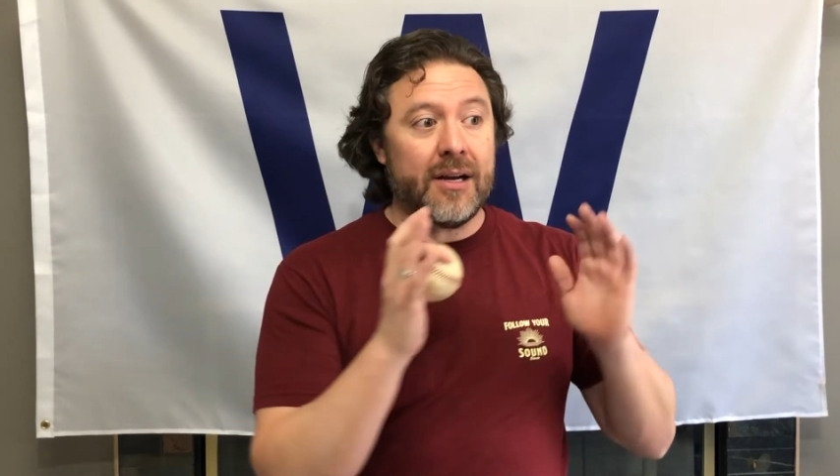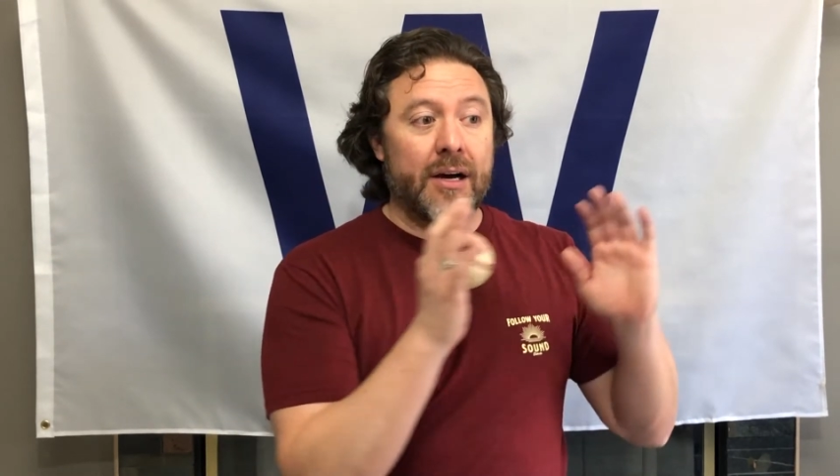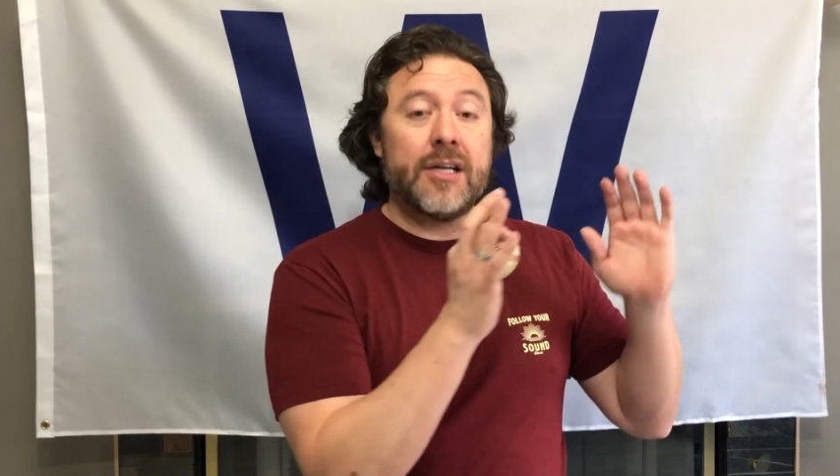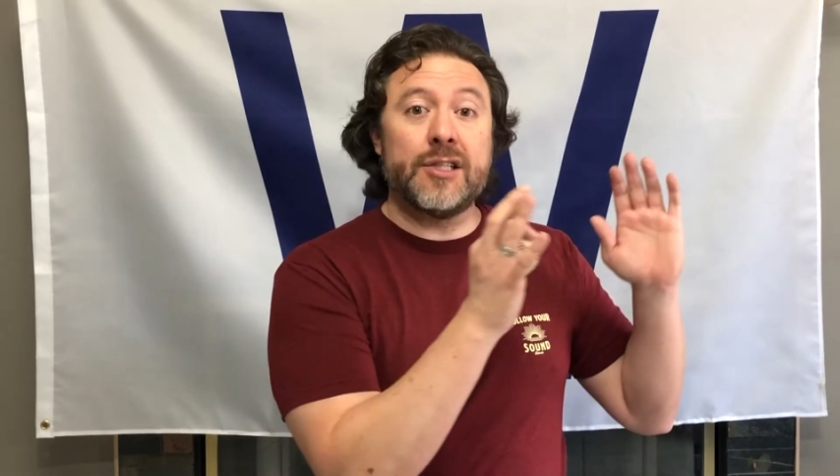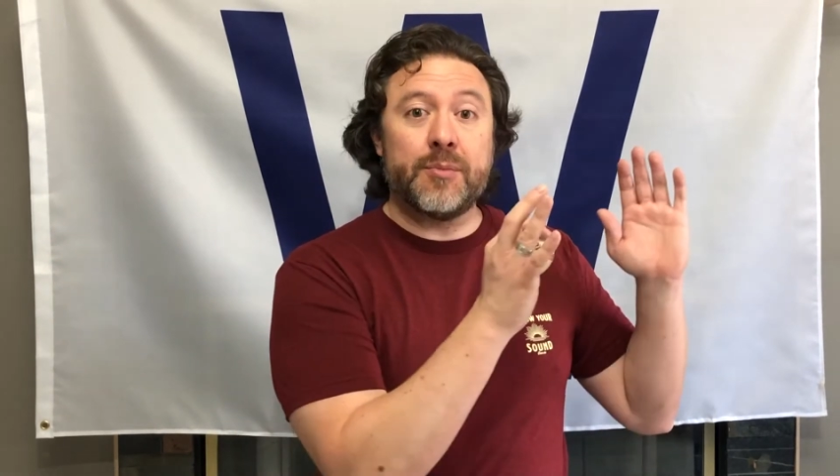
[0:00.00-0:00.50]

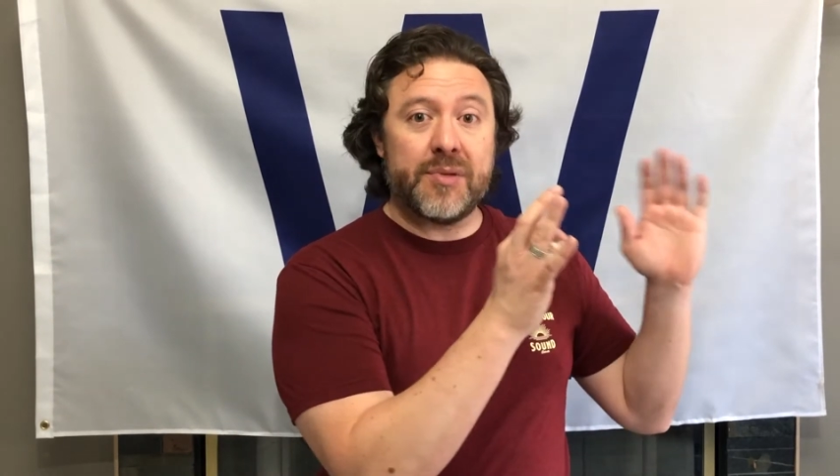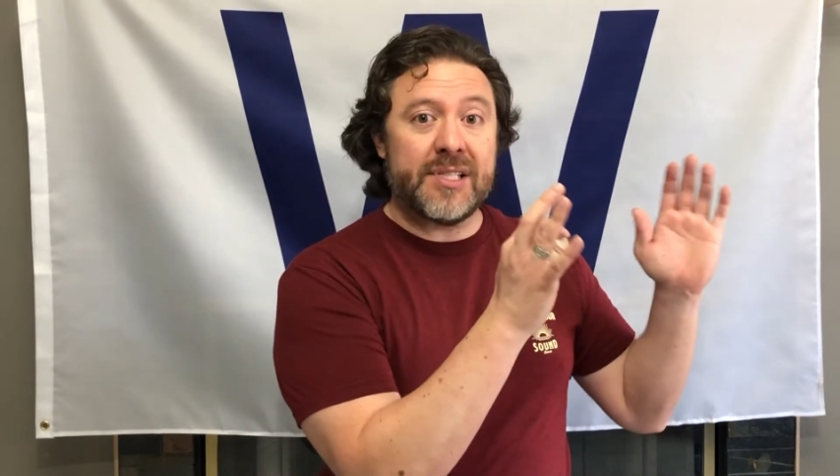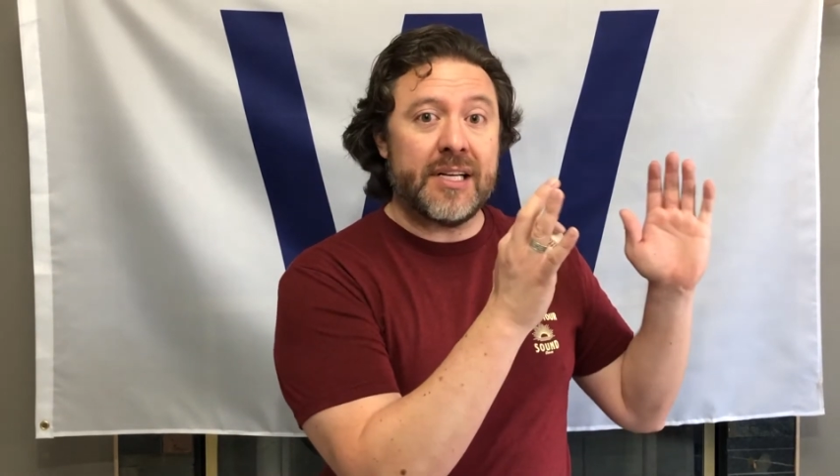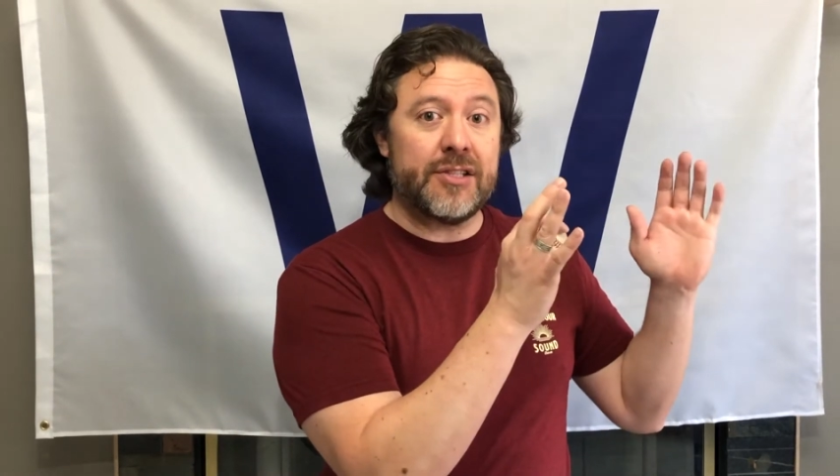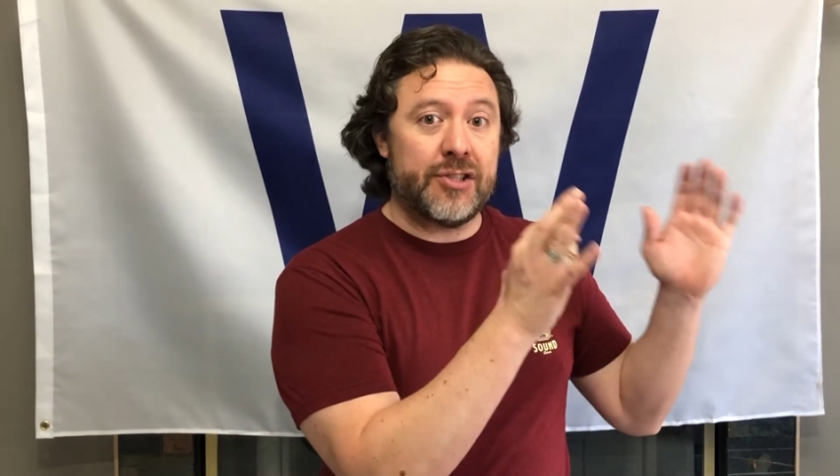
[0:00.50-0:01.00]

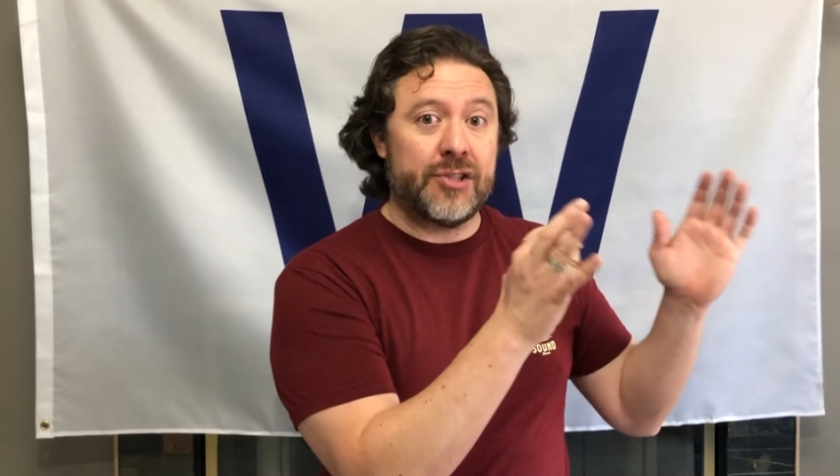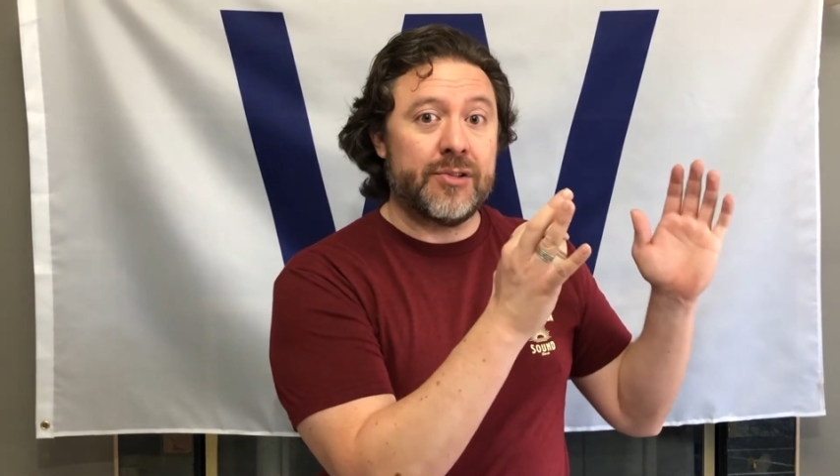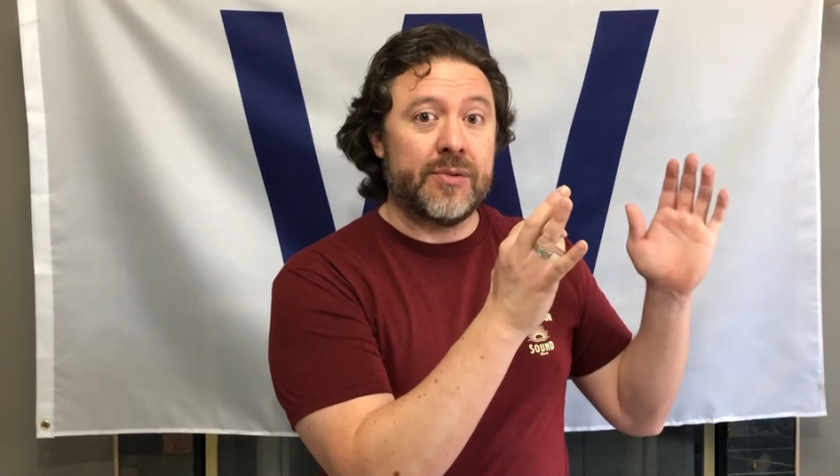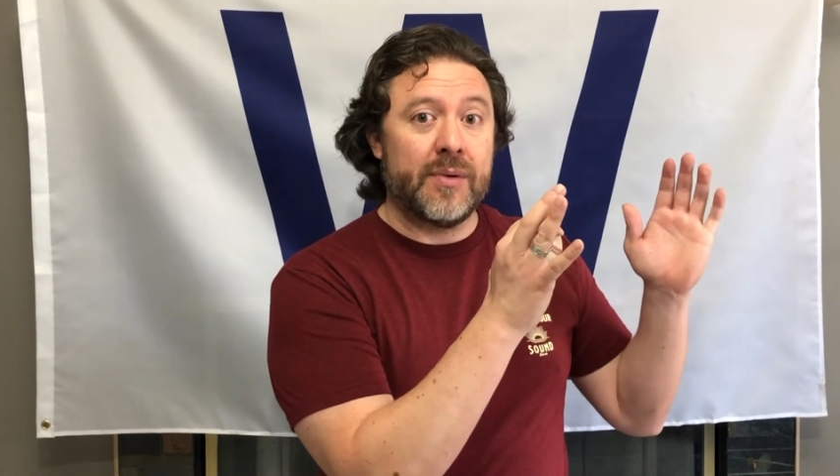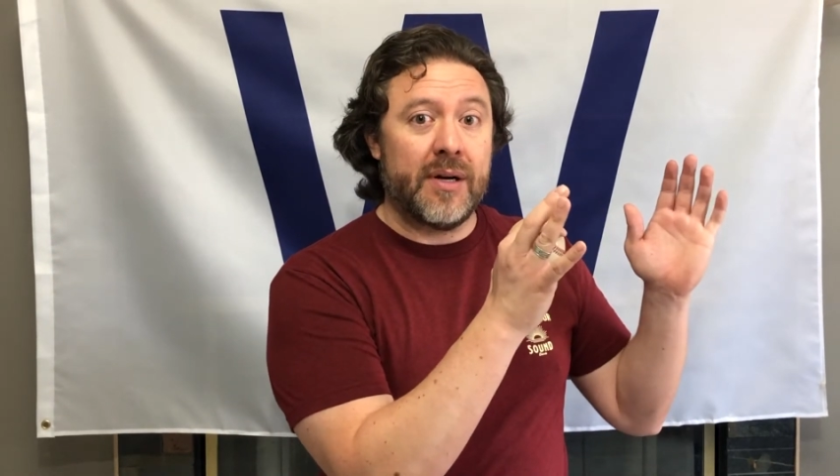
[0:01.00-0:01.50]
100%
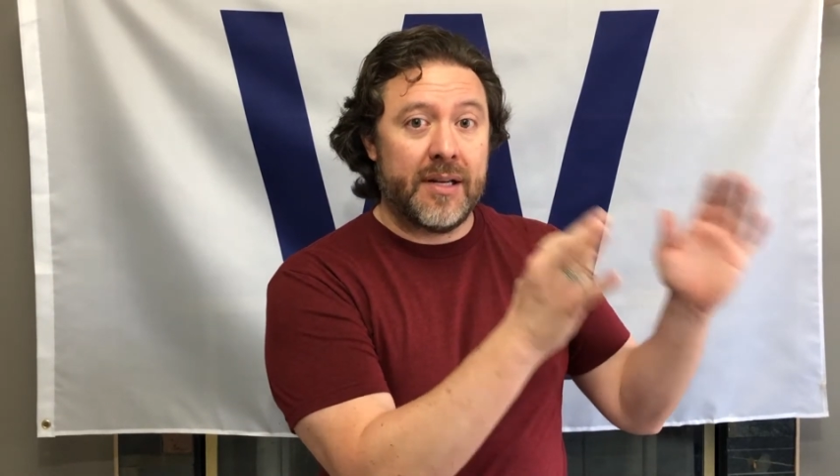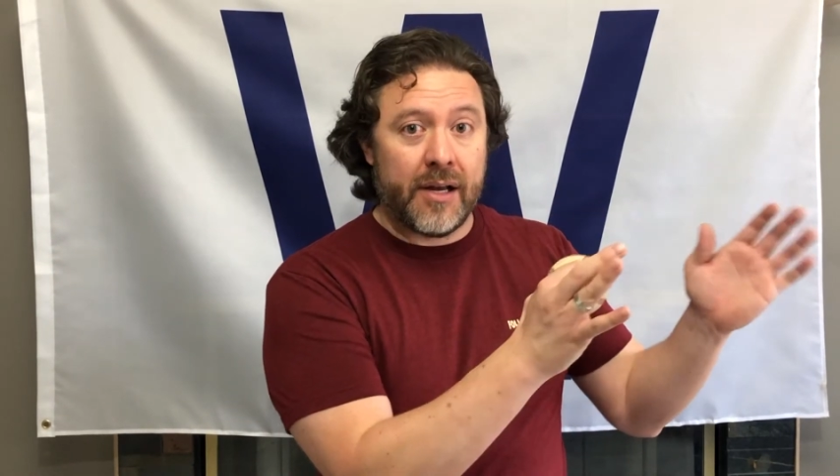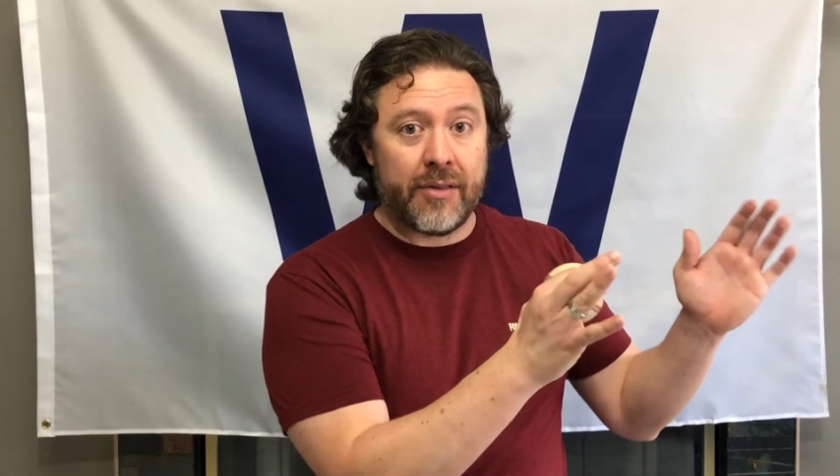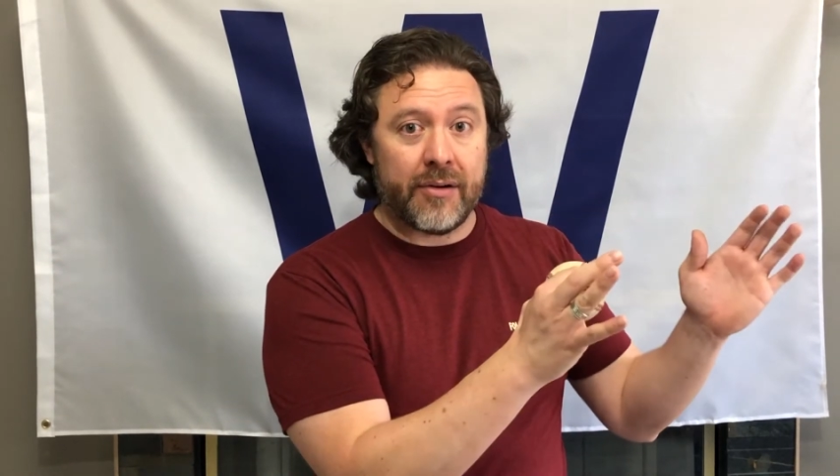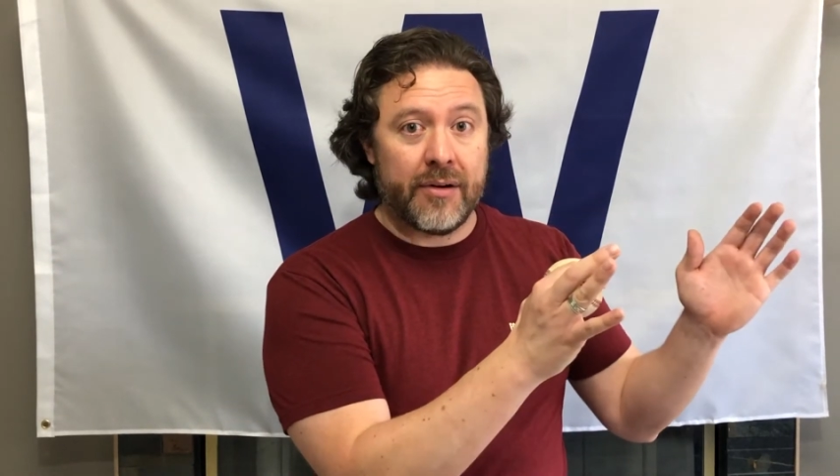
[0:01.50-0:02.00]
to
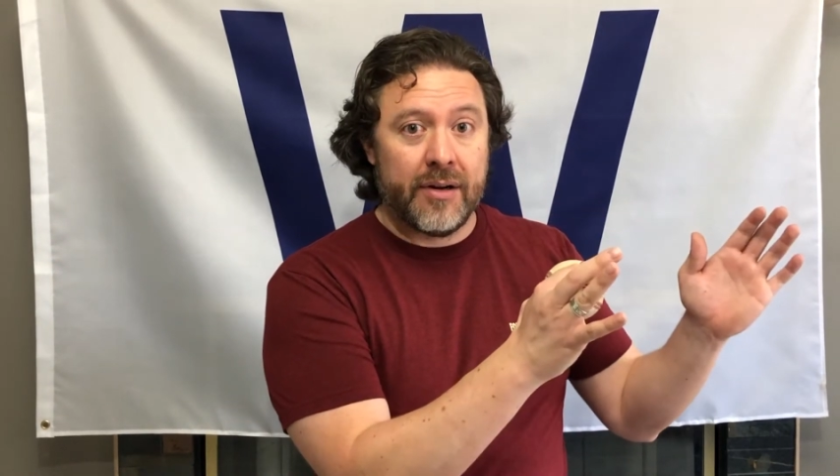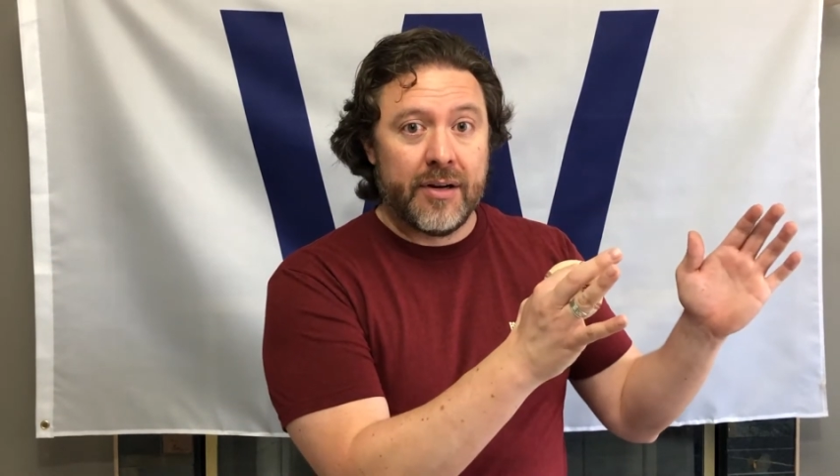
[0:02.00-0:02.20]
another.